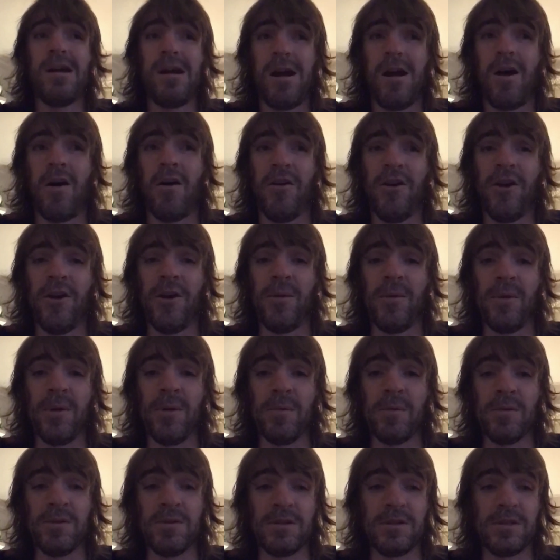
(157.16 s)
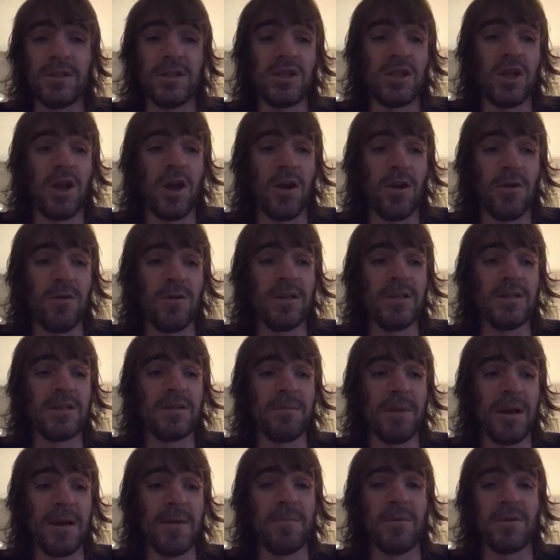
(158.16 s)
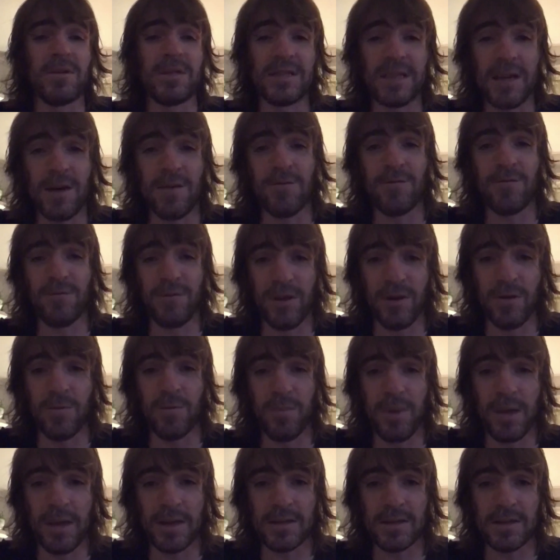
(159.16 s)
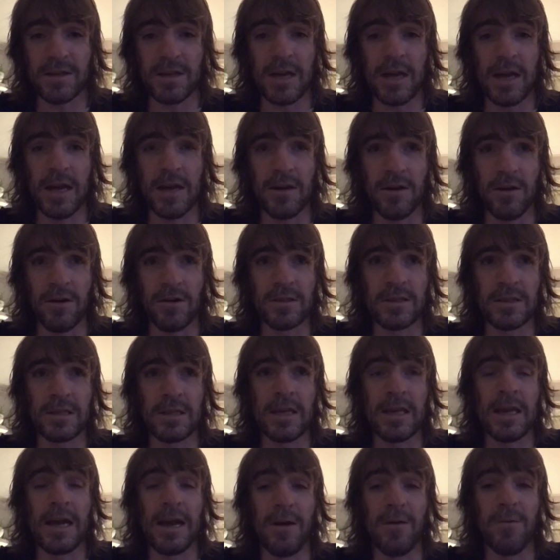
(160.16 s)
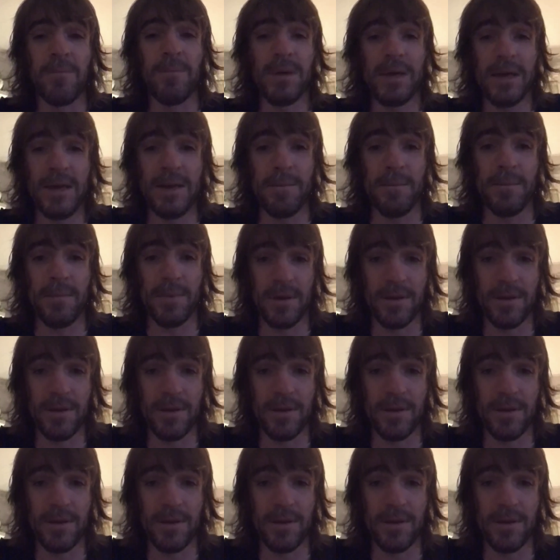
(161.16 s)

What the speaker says: I knew it was only to make myself feel better and not to help him.